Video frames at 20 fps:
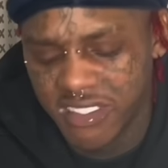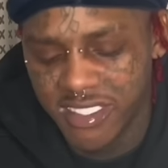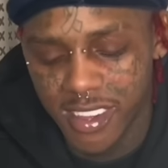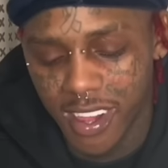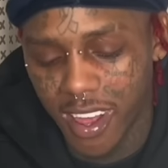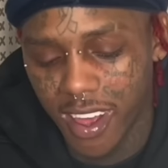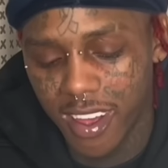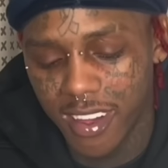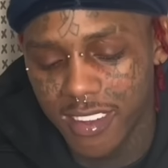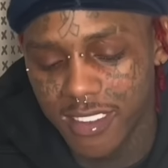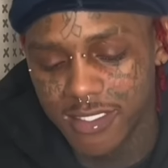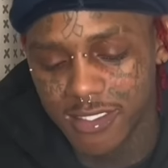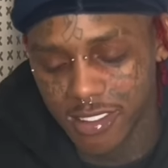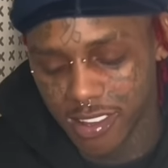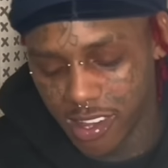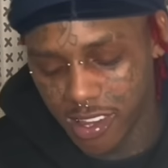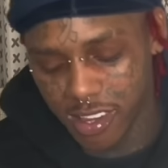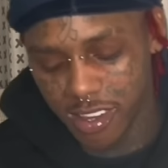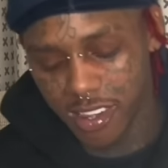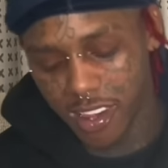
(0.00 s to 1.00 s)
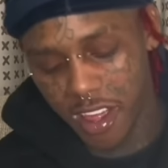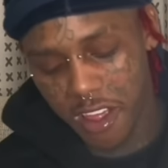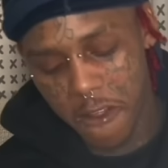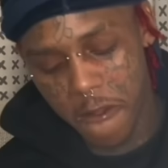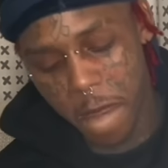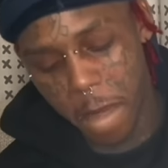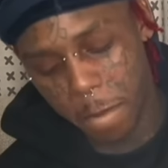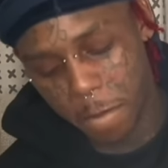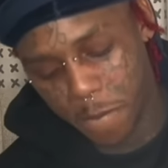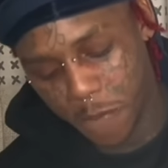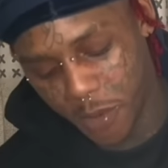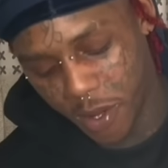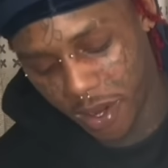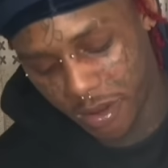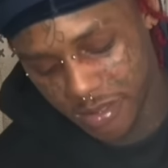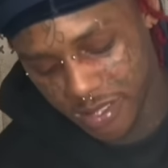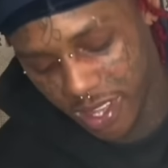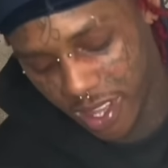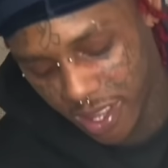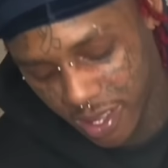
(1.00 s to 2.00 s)
No. You know, no. You
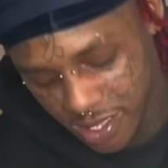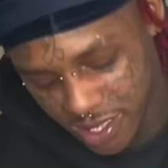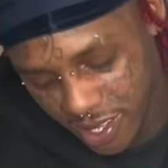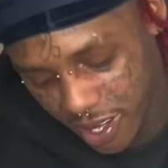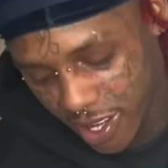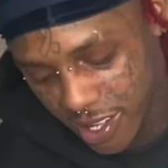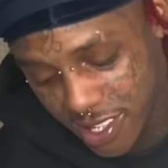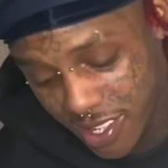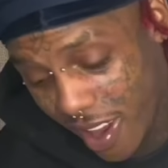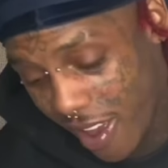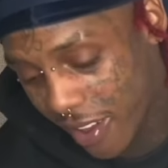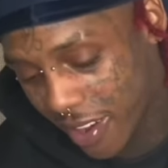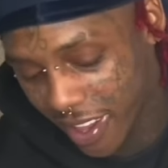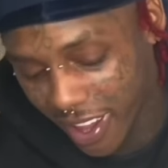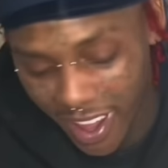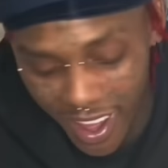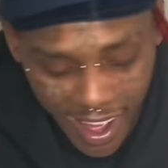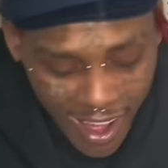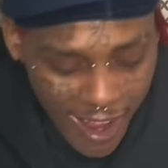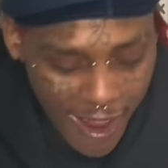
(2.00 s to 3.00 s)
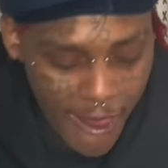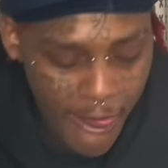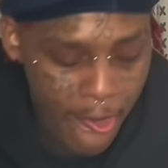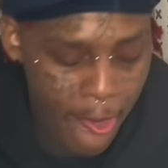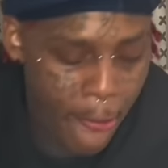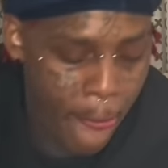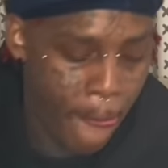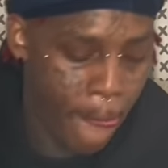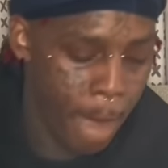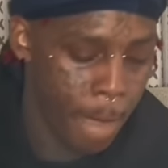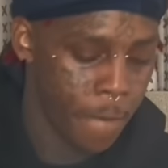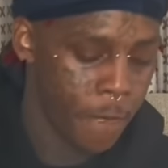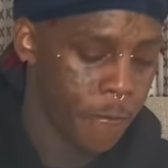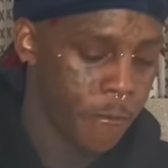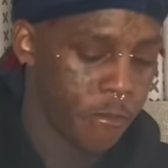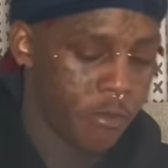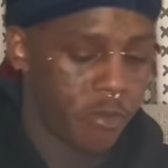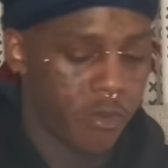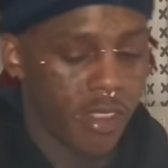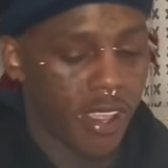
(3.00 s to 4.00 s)
know what I'm saying? Shout out to God
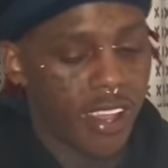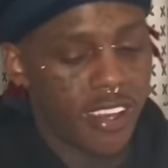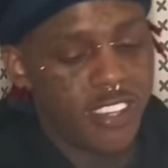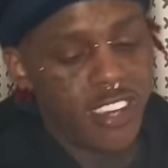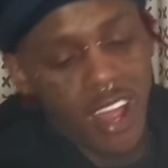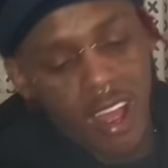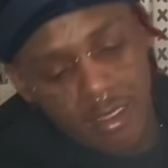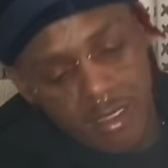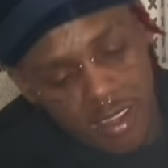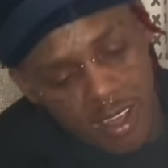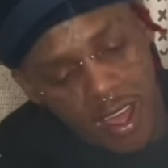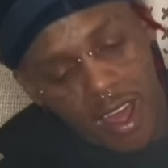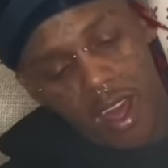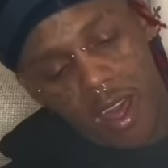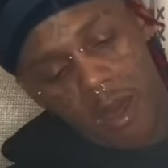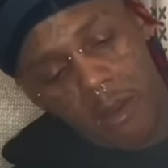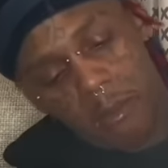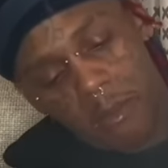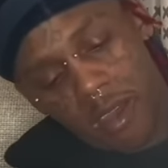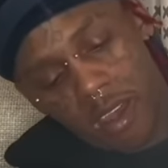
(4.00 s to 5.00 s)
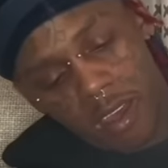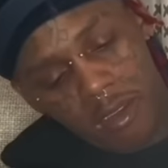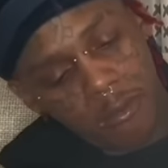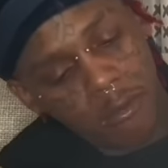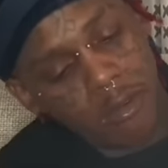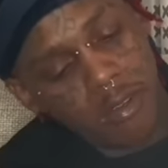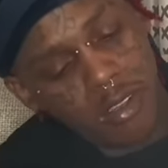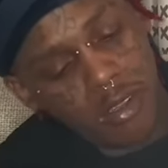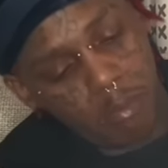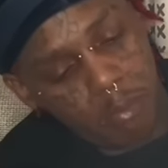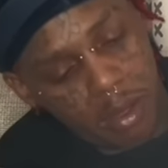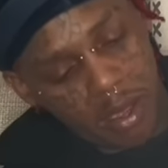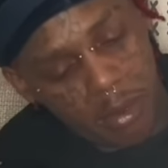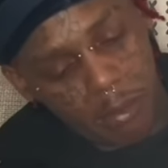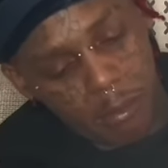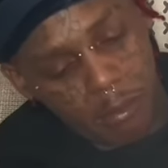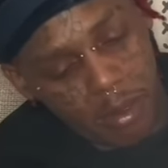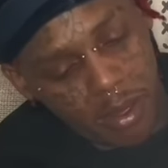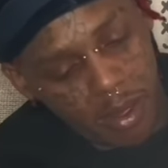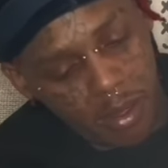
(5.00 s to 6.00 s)
shout out to God, man. Big,
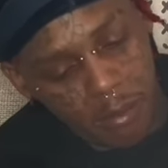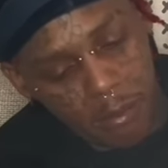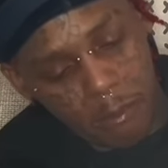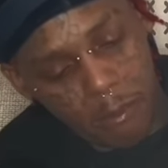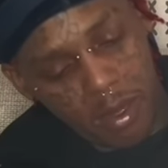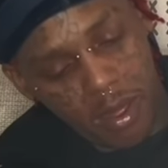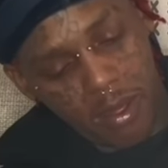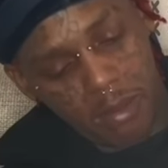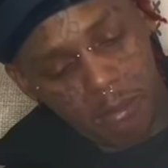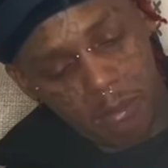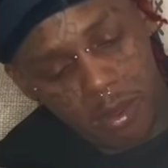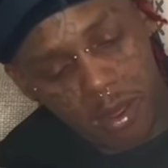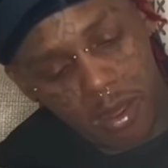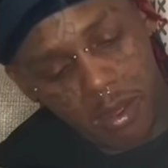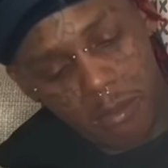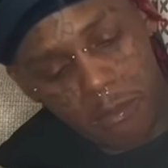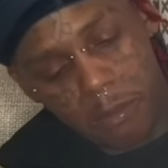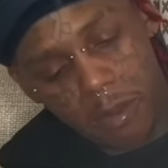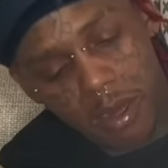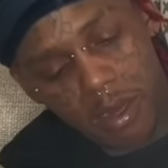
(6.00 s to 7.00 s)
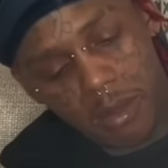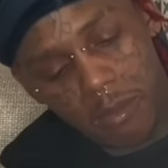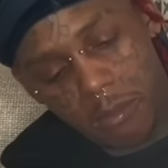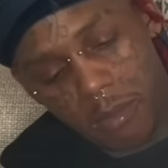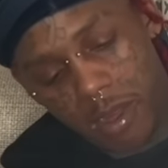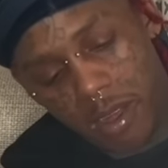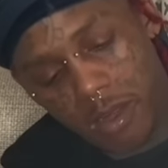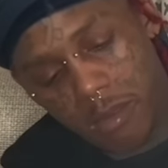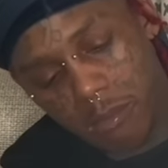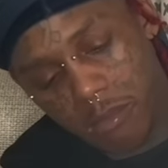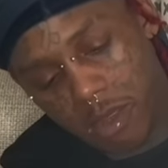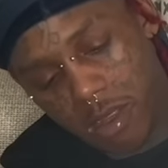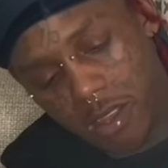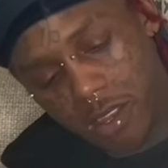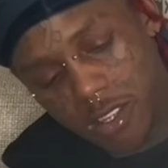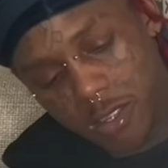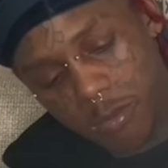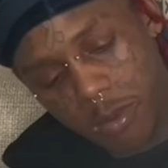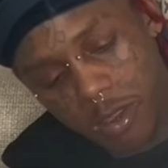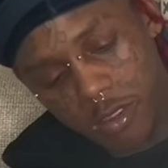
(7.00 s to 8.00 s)
big, big, big, big, big,
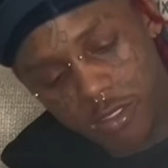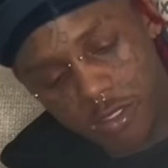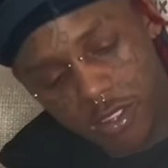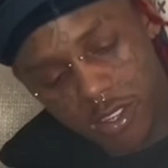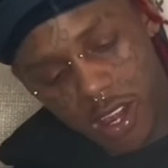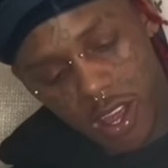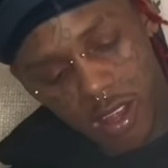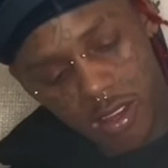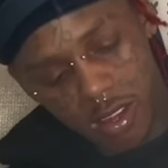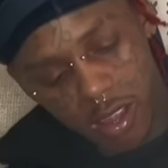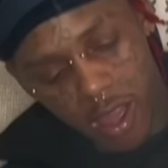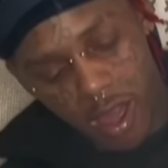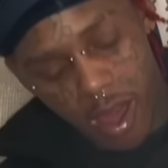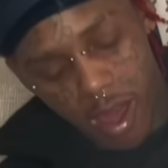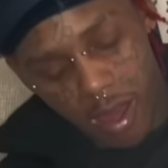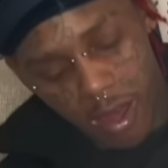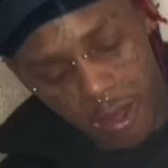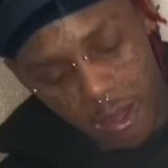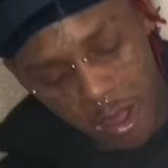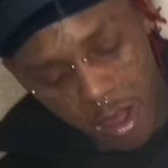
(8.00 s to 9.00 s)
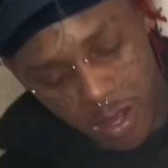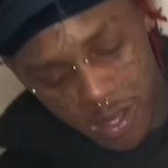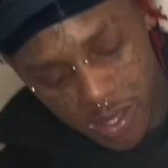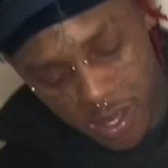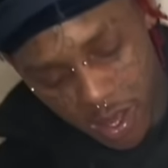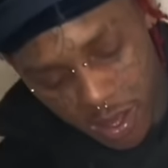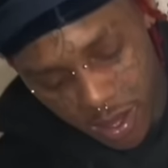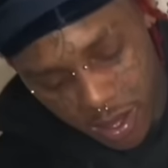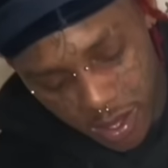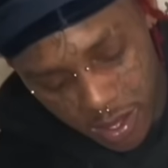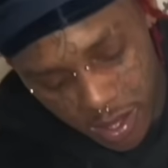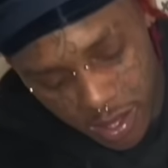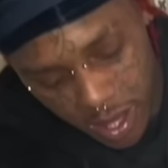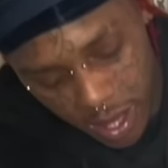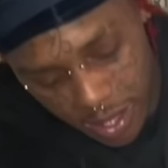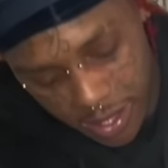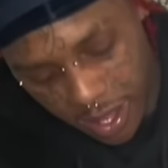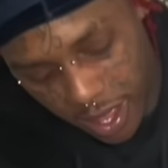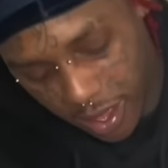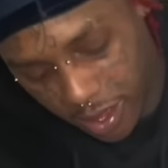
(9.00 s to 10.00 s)
big special shout out to God. You know what I'm saying?
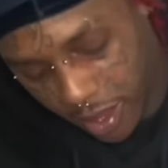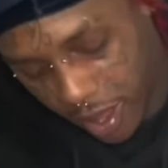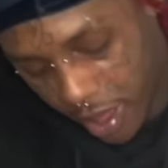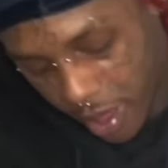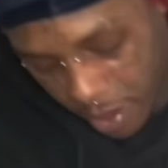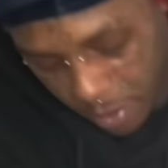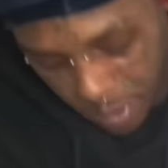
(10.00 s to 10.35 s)
I thank God.